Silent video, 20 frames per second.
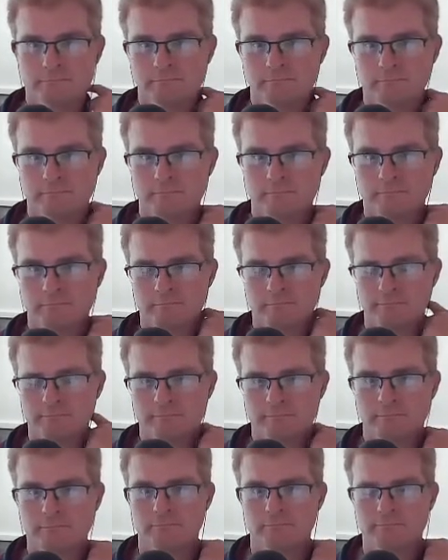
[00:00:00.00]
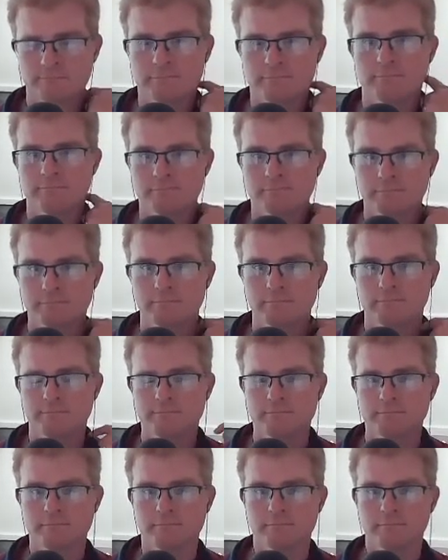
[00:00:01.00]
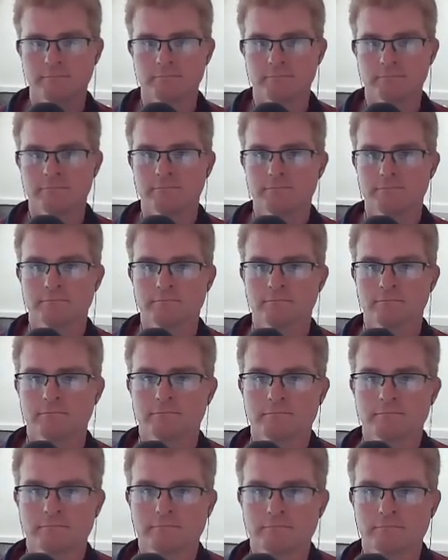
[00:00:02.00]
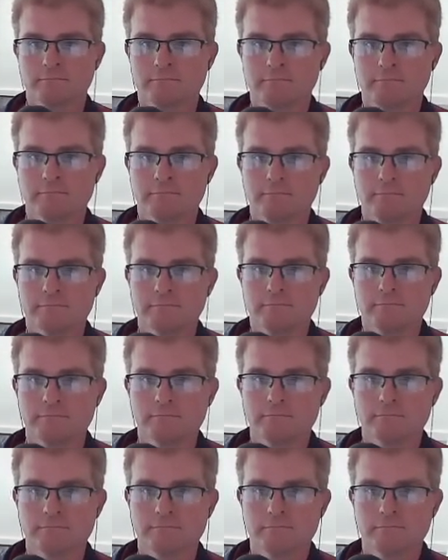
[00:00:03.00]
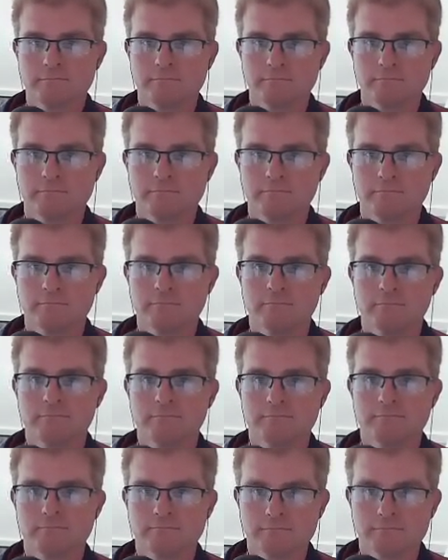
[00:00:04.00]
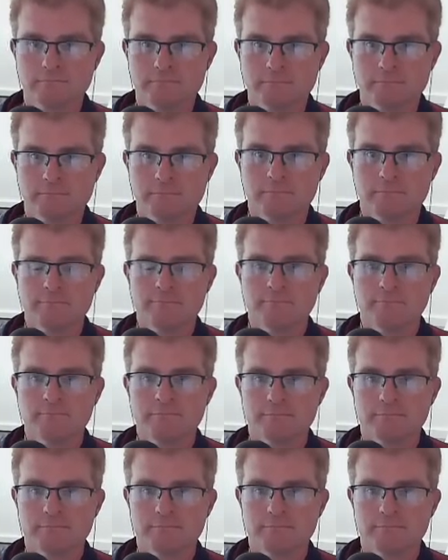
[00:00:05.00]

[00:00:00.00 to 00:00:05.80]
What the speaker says: No words are spoken by the person on screen.